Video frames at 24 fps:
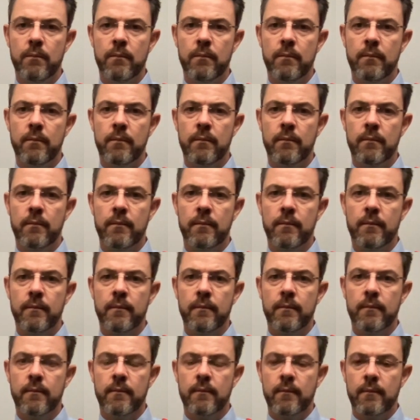
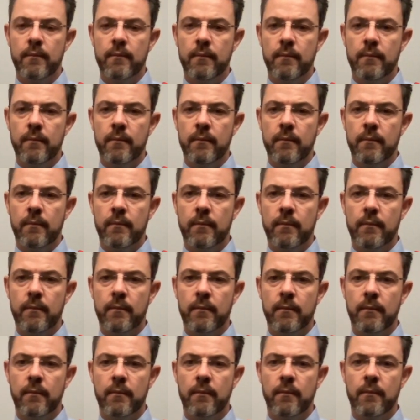
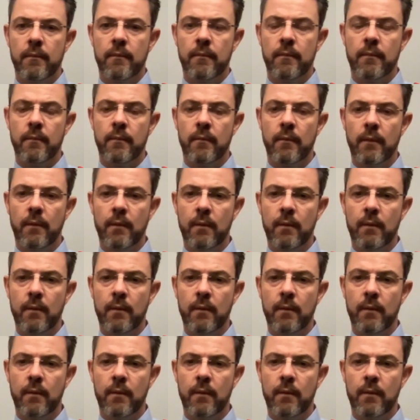No one is speaking in this clip.